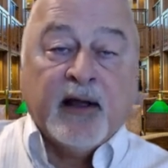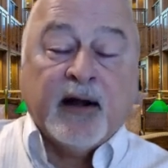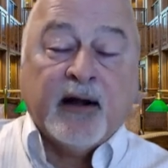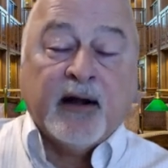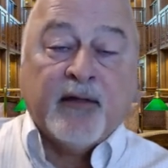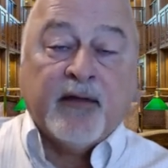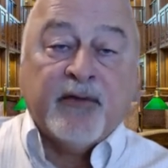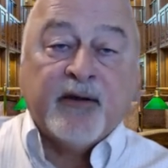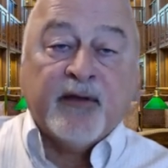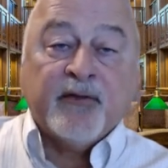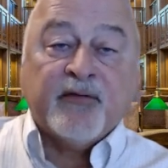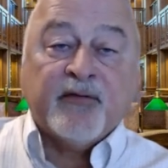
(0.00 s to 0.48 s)

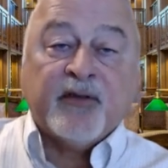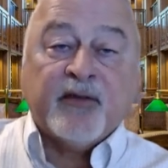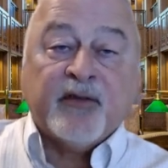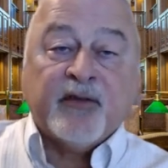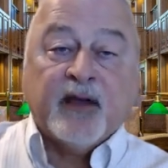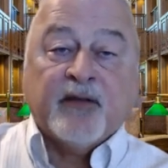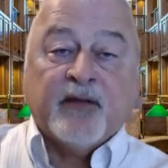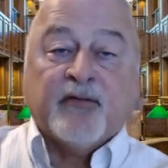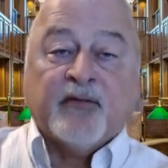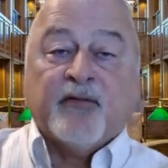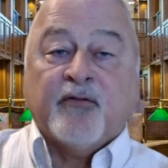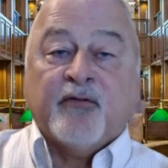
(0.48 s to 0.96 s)
And in these
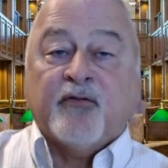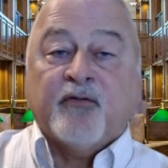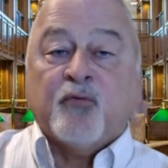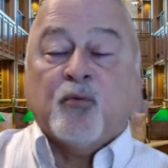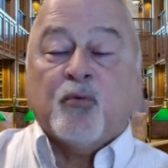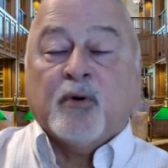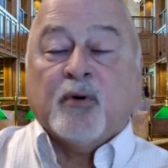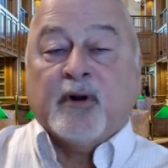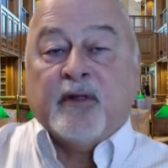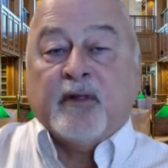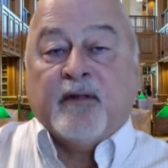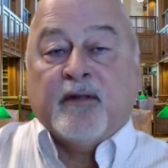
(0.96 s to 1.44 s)
cases,
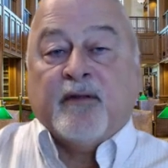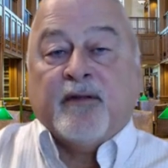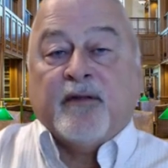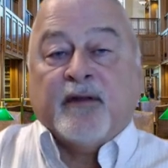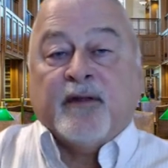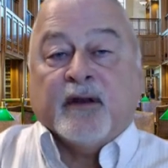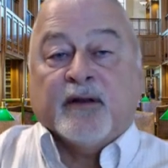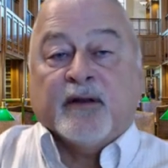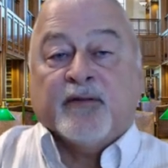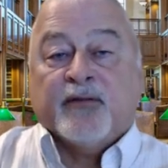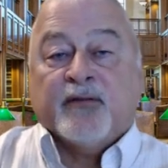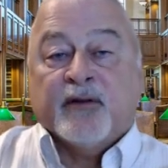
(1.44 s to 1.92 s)
one of the
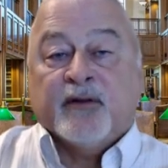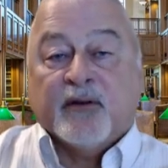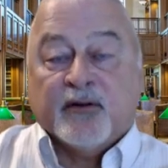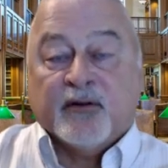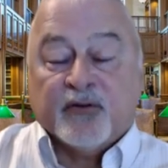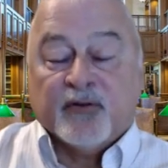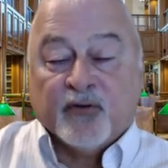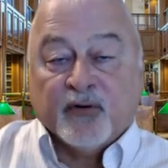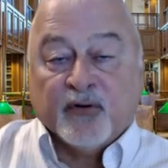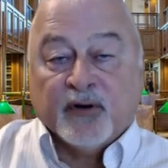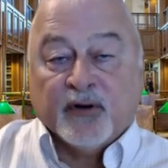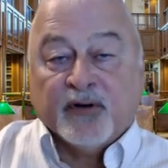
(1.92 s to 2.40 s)
things that
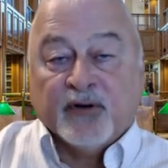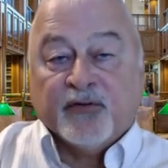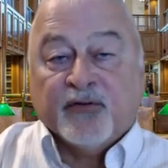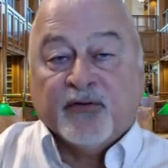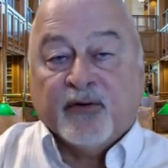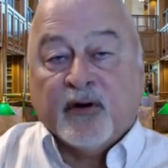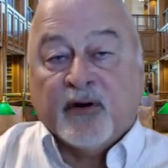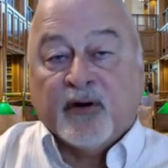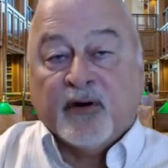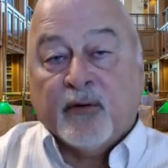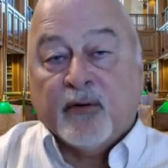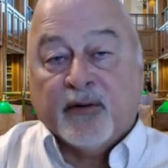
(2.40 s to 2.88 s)
attorneys
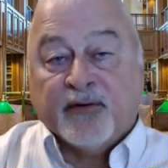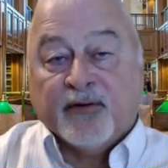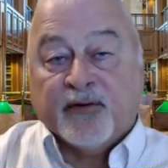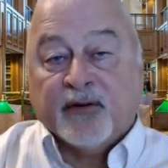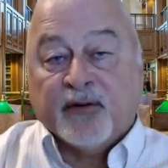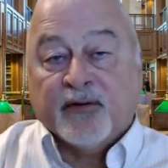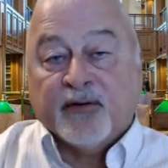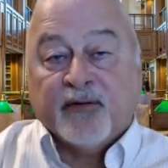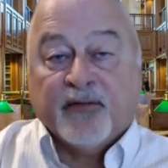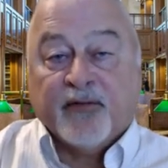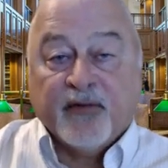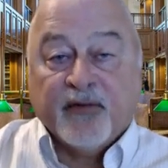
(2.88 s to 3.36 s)
should always
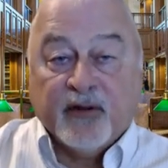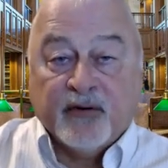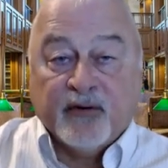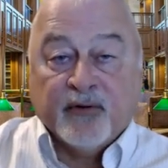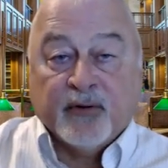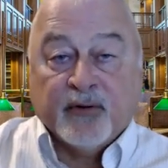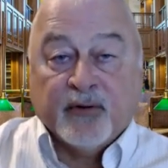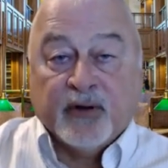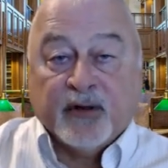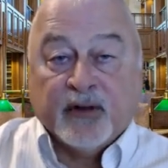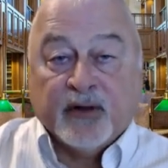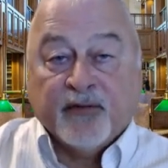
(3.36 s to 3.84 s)

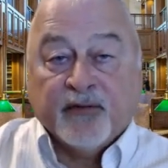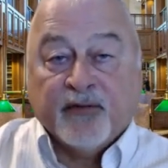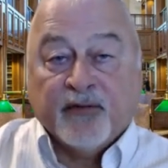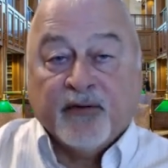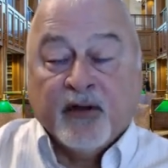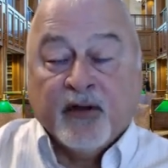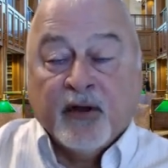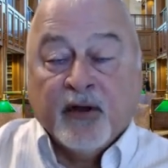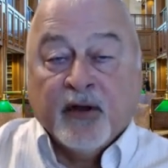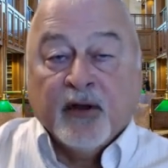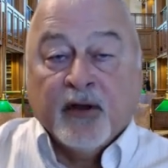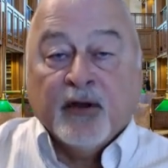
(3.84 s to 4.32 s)
consider
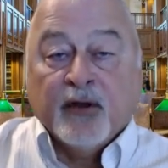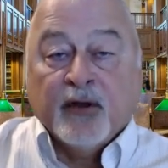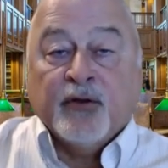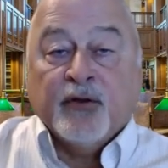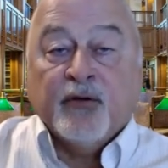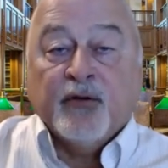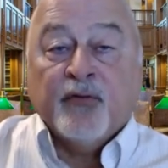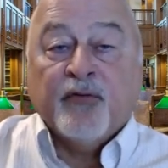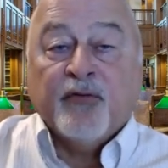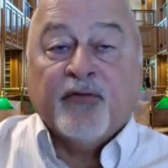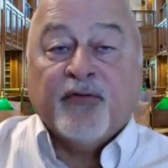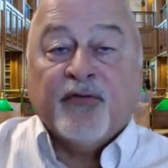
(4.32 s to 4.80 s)
is
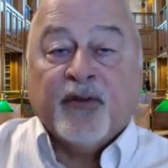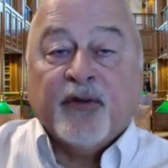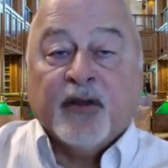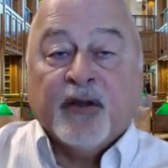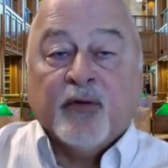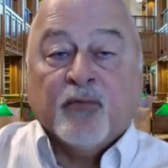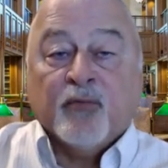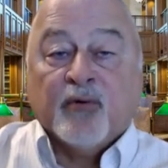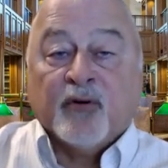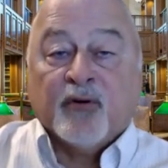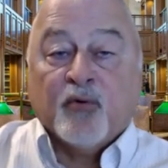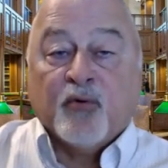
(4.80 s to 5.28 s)

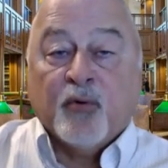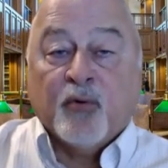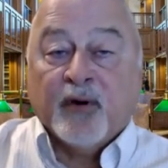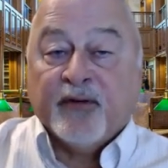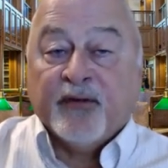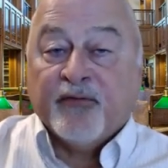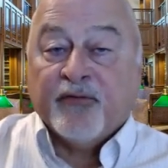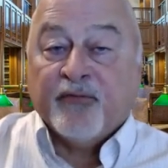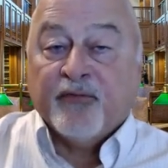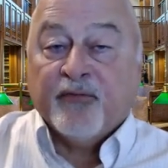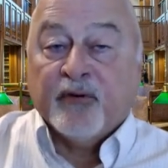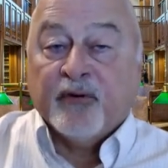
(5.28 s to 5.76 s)
using
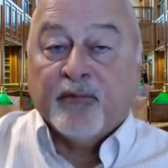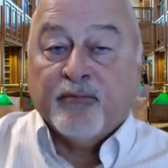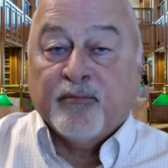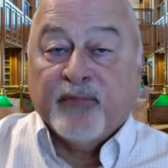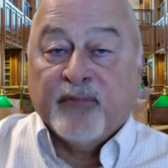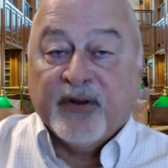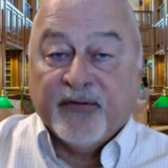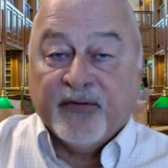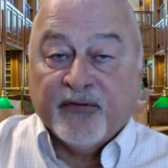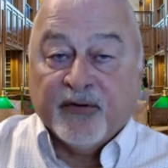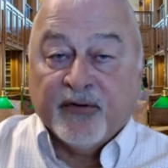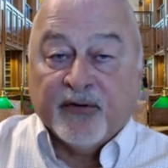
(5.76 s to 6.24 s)
requests for
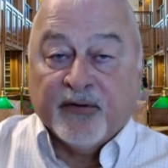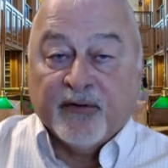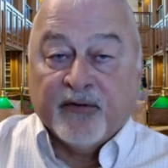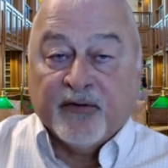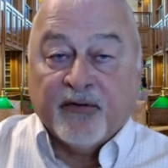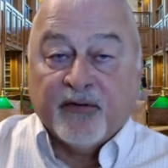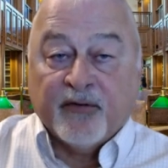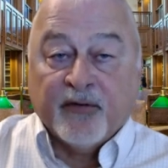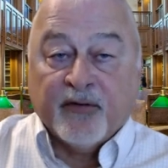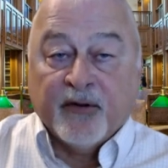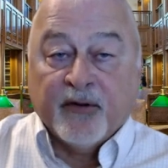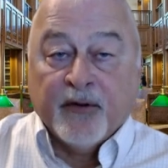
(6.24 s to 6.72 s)

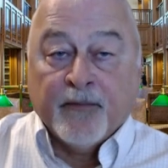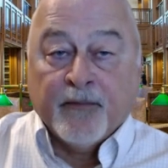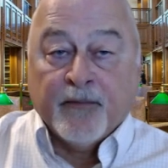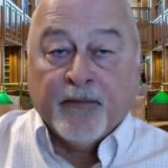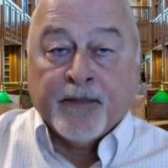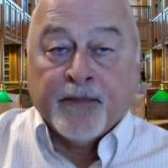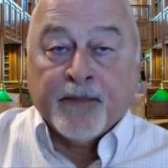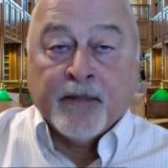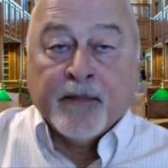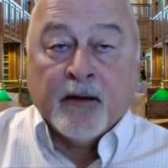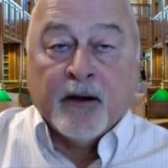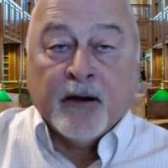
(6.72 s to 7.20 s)
admissions
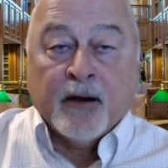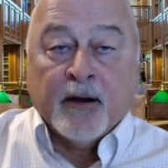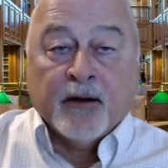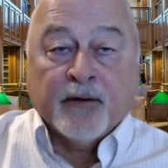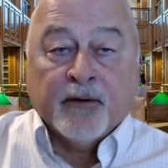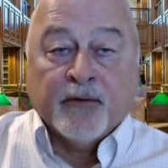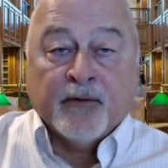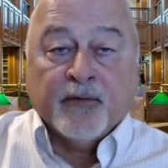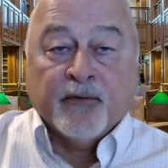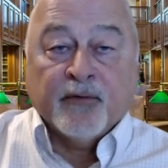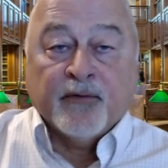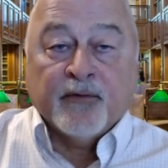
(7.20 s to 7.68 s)

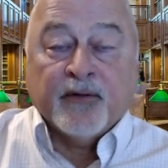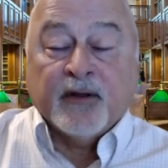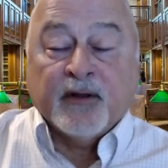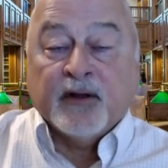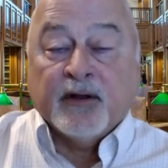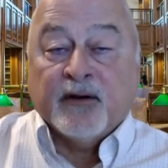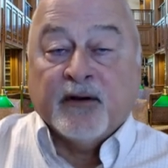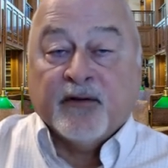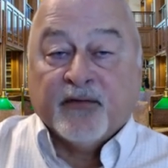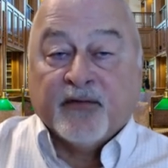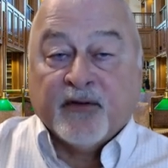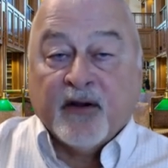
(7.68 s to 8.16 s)
under
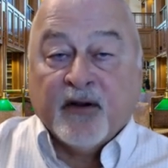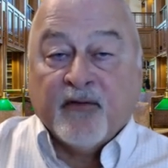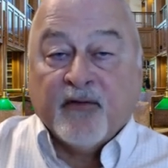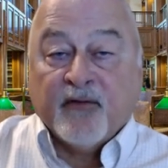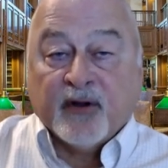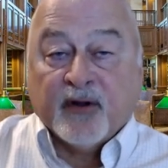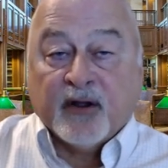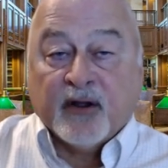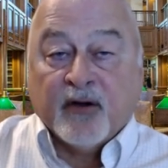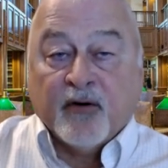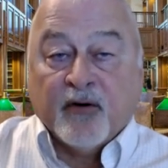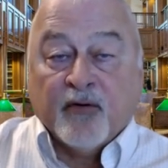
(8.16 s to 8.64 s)
the
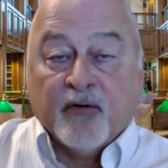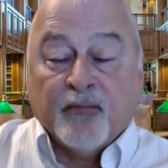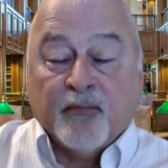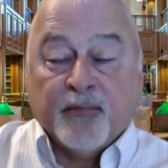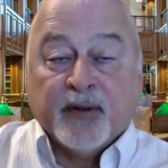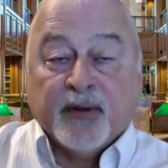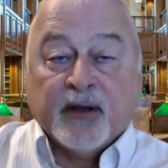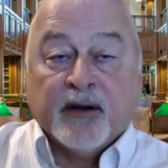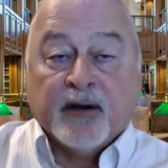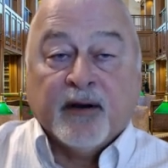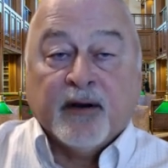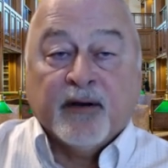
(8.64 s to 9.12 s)
Discovery
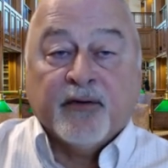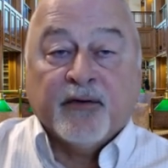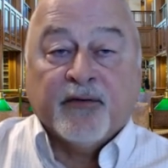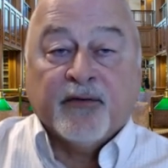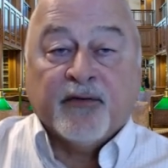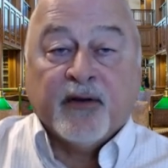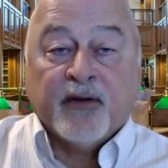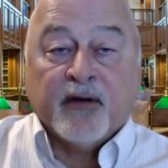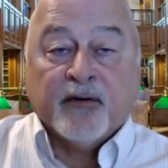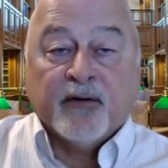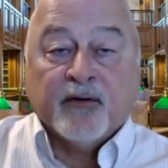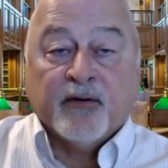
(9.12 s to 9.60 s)
Code,
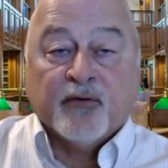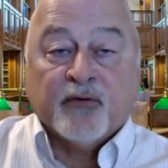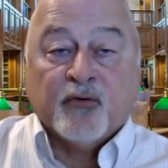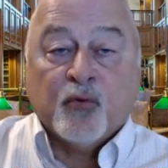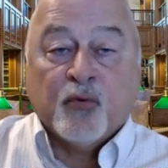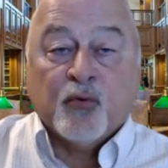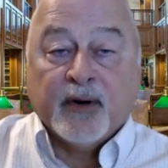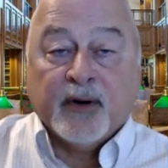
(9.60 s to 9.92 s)
because under